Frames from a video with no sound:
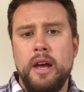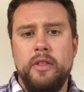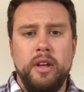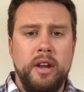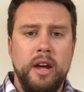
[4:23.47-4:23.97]

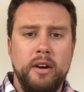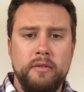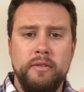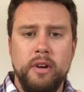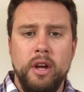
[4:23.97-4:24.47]
and then
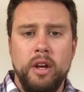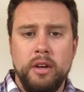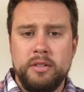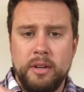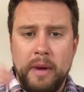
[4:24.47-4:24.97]
have
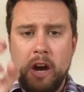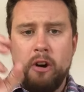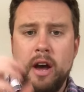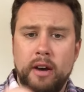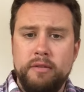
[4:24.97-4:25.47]

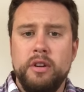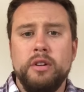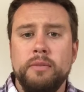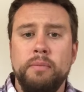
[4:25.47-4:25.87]
somehow have your,